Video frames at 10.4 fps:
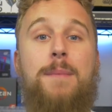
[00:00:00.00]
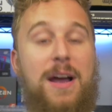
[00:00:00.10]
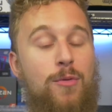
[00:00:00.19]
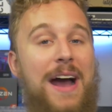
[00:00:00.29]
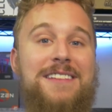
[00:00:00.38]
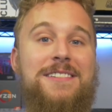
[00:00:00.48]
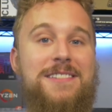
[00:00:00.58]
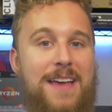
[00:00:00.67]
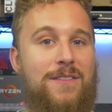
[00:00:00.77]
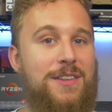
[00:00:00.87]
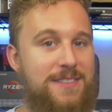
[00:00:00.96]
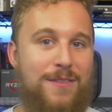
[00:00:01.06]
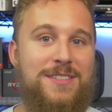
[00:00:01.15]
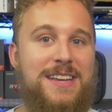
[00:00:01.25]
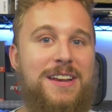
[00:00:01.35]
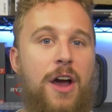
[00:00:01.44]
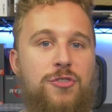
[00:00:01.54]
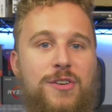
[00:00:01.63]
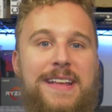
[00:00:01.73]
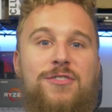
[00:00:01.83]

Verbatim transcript: my Ryzen seven seventeen hundred